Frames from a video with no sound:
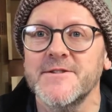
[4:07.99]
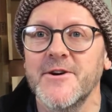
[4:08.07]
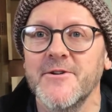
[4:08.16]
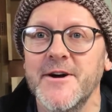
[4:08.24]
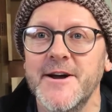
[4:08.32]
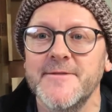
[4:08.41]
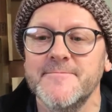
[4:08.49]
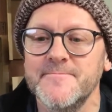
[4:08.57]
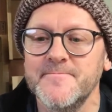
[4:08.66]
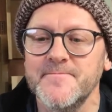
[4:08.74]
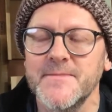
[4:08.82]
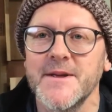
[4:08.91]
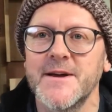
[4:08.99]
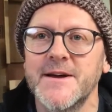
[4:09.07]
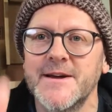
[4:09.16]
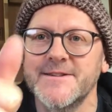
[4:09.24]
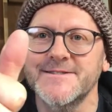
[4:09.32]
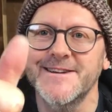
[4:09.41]
All right,
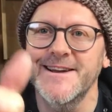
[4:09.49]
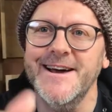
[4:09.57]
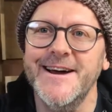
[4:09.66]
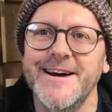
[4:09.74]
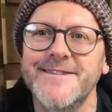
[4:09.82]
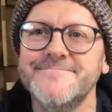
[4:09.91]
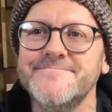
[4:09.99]
see you later.